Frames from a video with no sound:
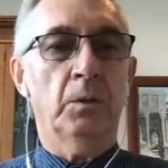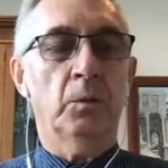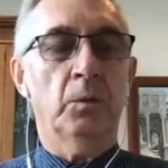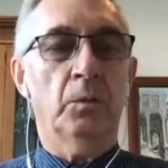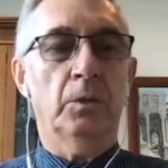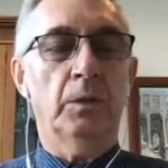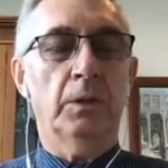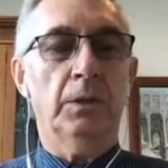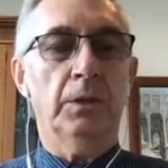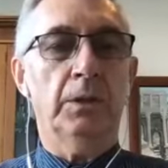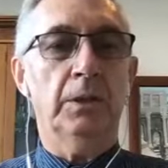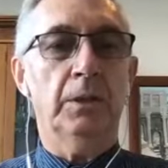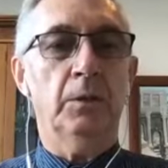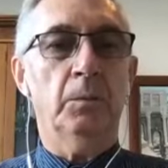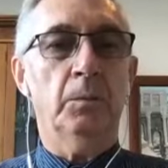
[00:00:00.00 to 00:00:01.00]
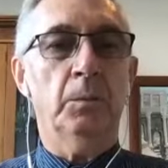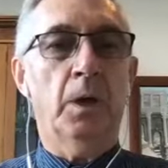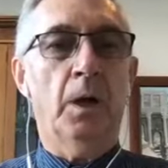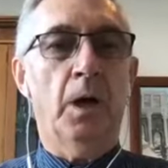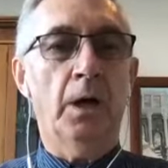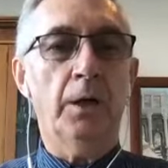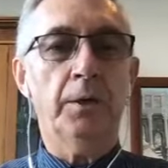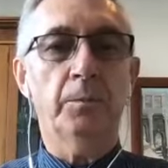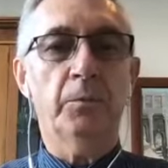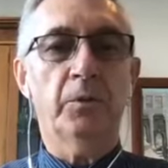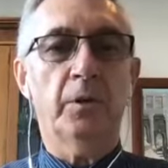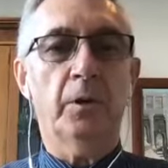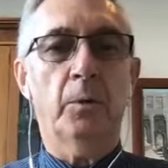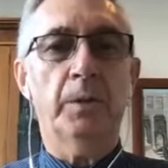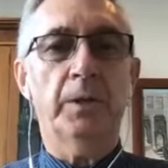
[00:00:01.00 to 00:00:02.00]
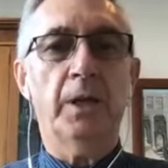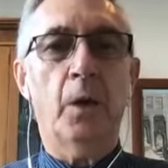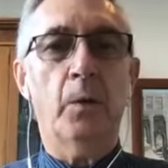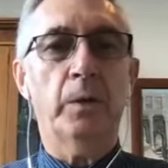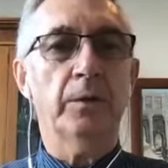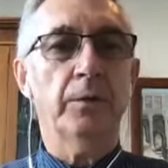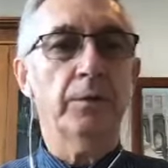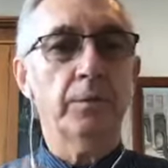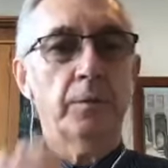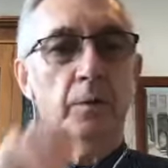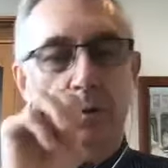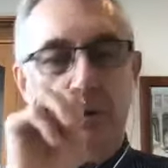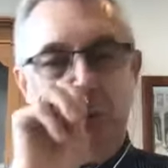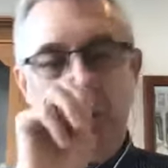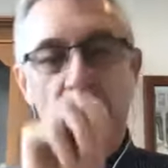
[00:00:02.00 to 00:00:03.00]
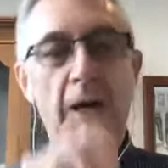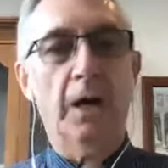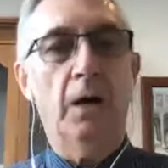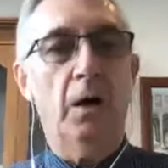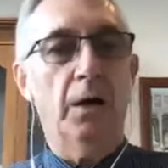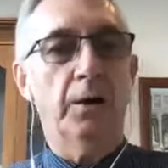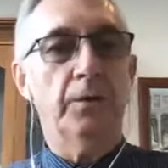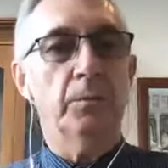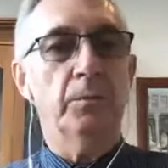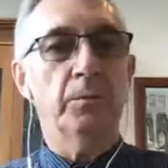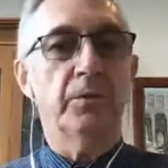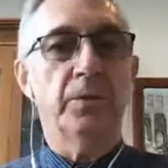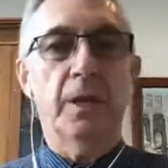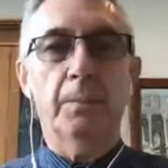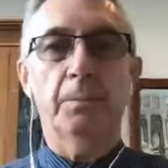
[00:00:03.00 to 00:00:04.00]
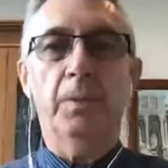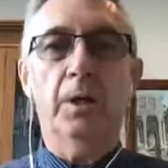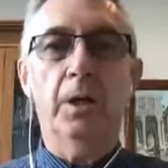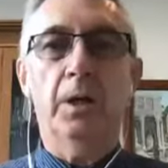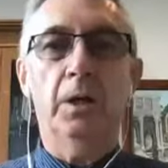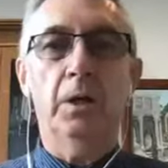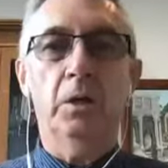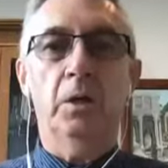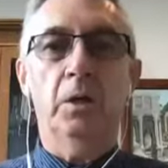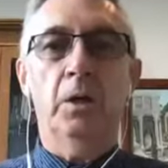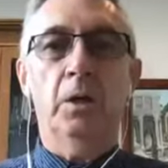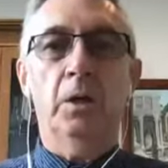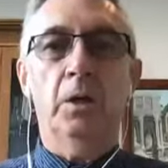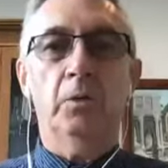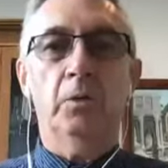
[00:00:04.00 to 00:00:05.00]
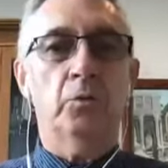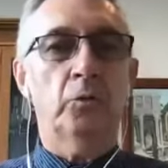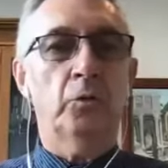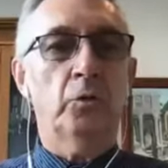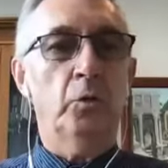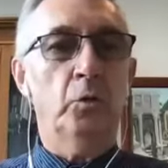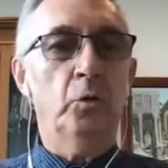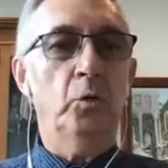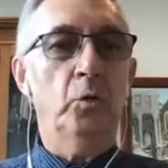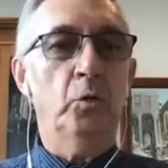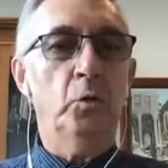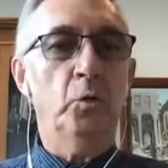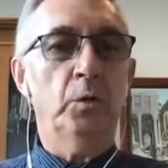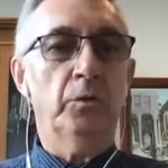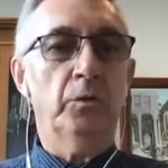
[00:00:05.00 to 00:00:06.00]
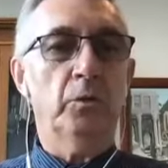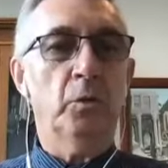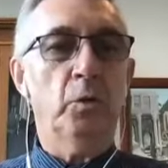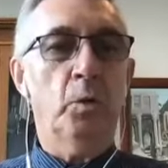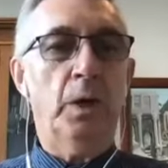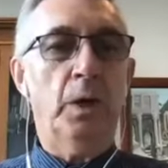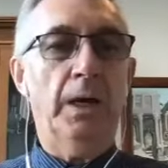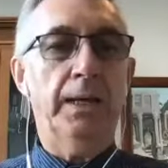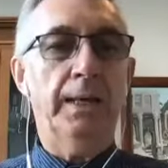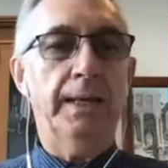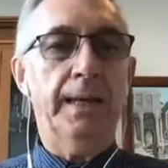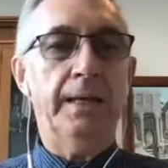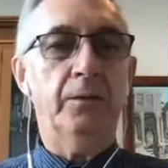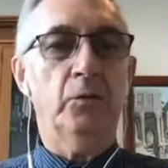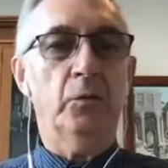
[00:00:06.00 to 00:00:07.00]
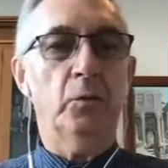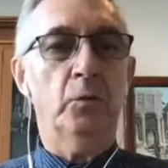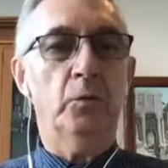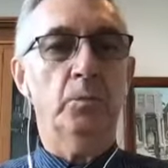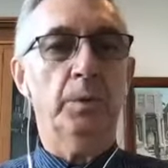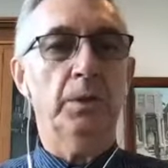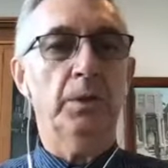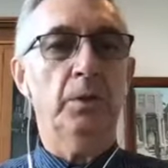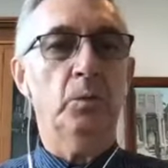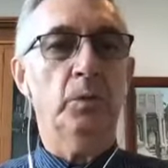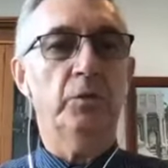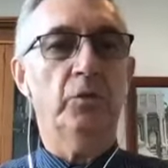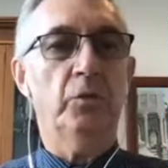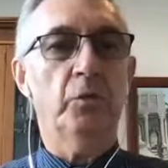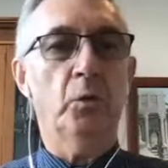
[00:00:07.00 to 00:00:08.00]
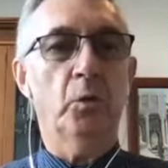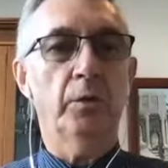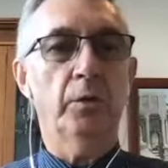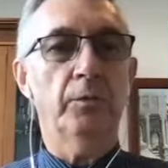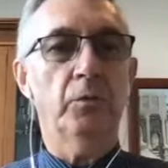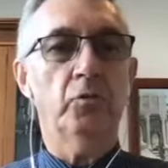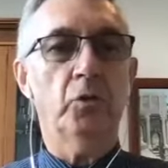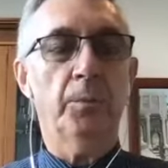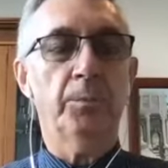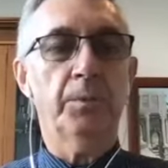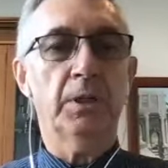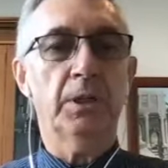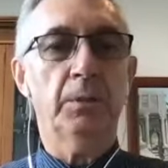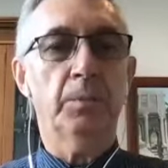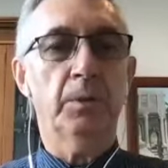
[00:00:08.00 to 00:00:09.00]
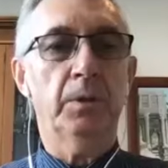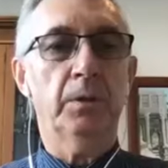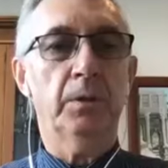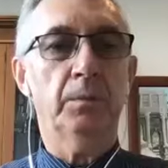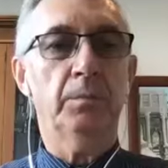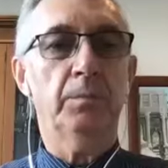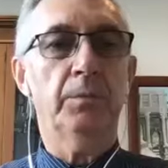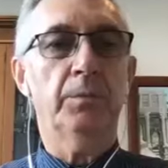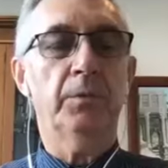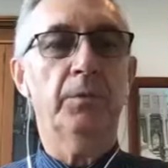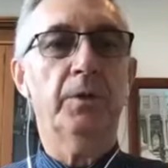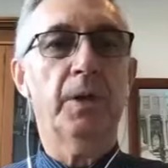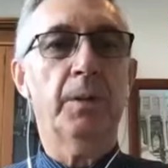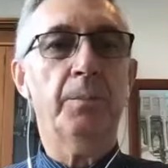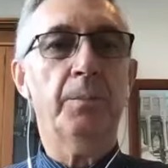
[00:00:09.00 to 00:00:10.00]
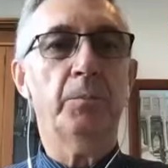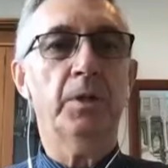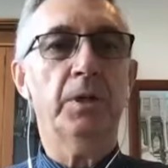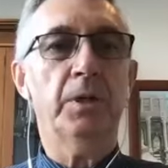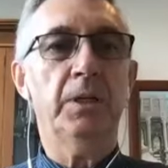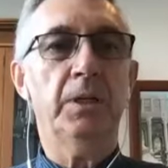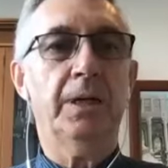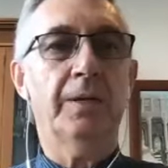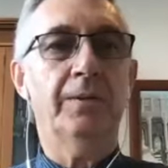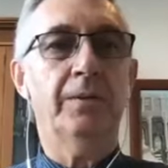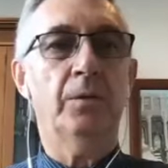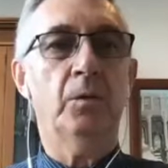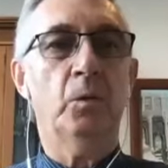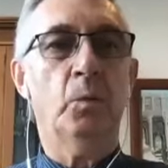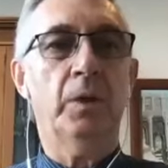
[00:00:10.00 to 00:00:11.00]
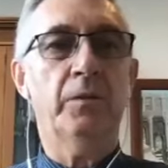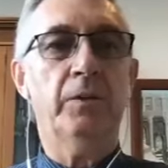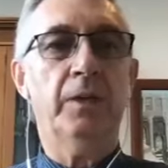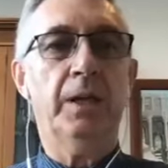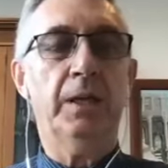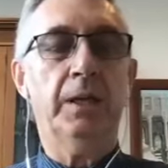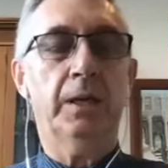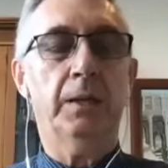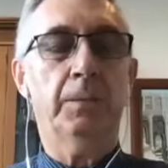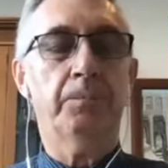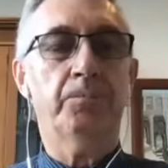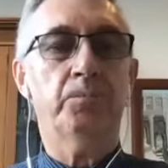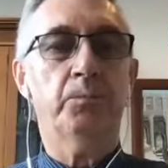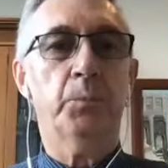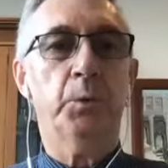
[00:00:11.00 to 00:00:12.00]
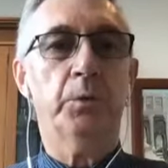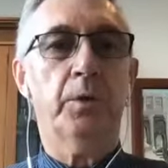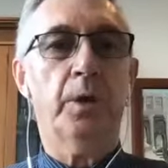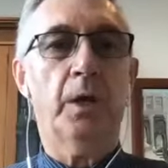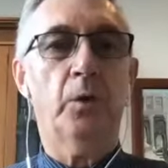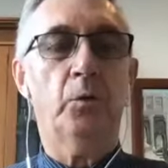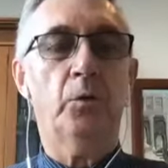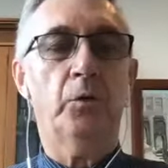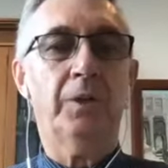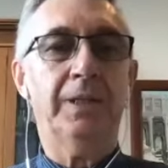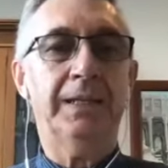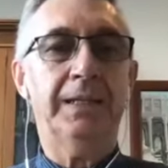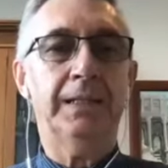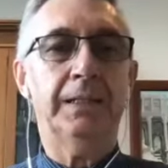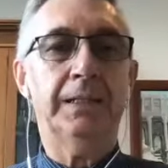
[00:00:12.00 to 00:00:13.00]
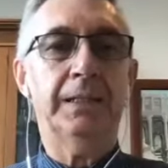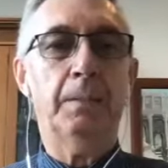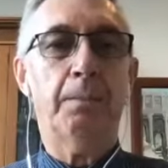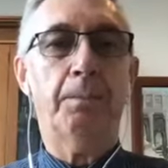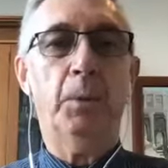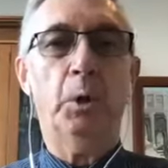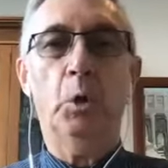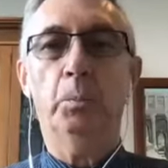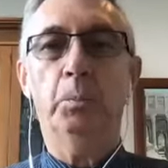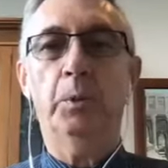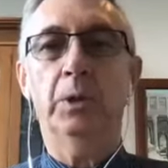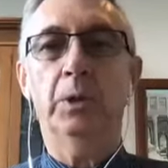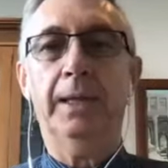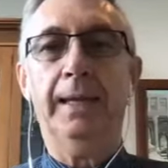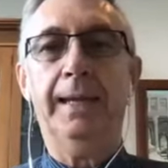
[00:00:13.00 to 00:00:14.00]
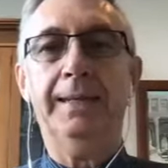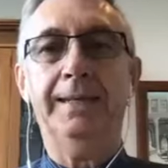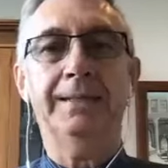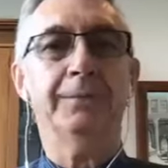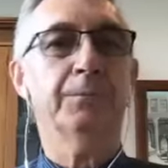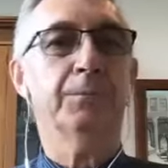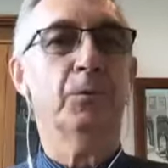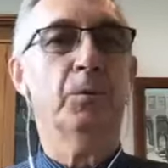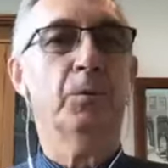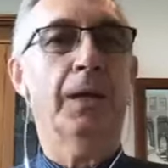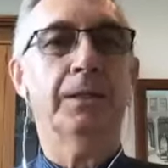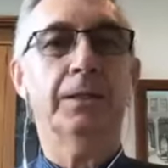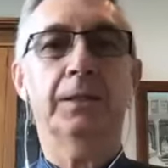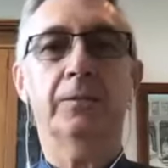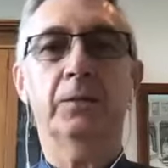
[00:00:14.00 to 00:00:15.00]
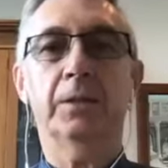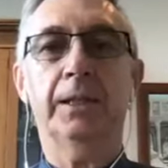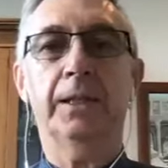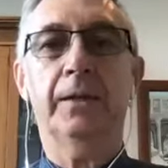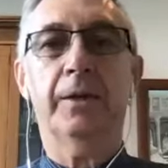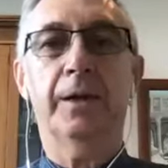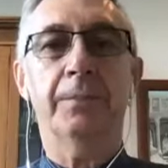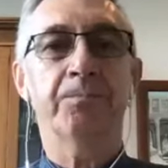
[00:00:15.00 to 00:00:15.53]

the items that I'll be going through are items number 2, 2A and 2B, which is all of the JobKeeper summary, and we've put those in purple heading to make it even clearer.